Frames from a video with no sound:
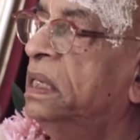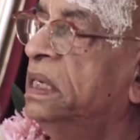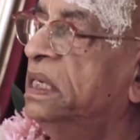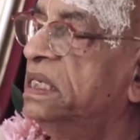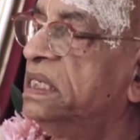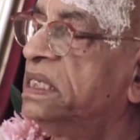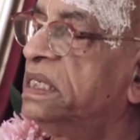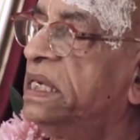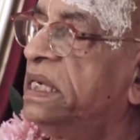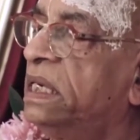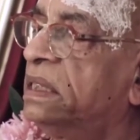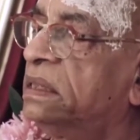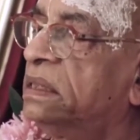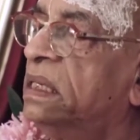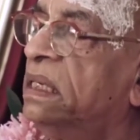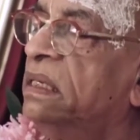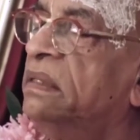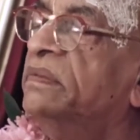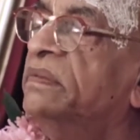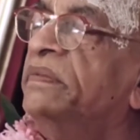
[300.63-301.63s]

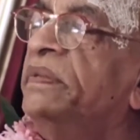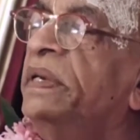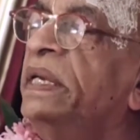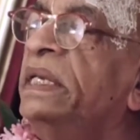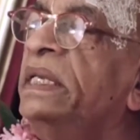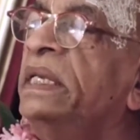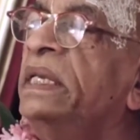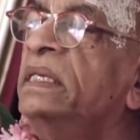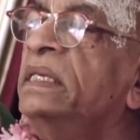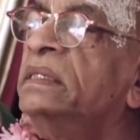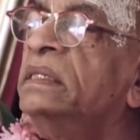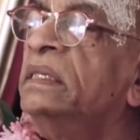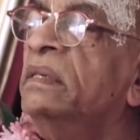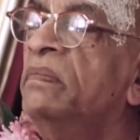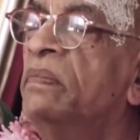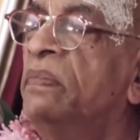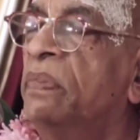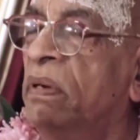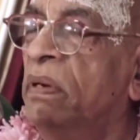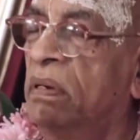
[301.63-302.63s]
instruction very
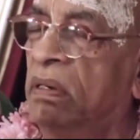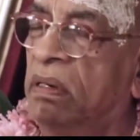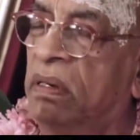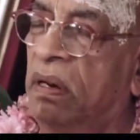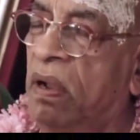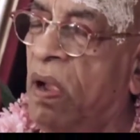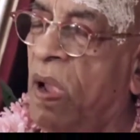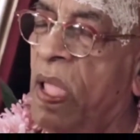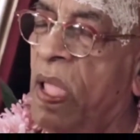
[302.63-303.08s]
simple.